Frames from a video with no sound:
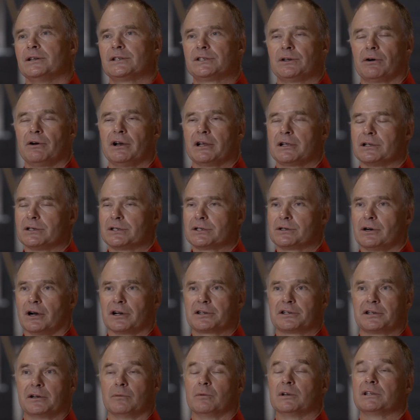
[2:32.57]
Story
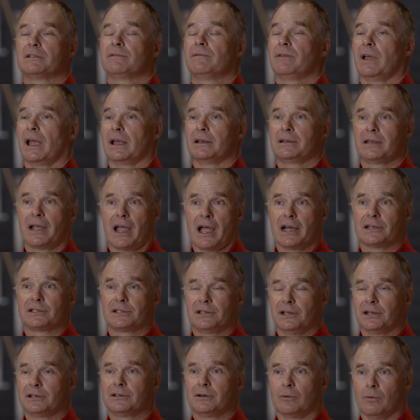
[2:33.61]
Construction was
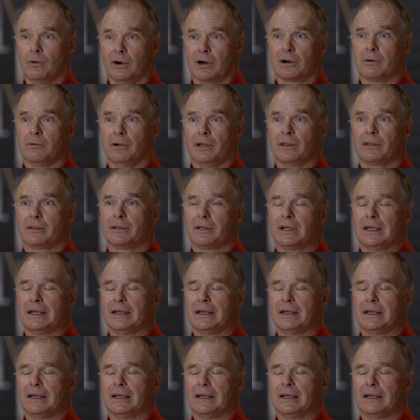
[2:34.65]
fantastic to work with.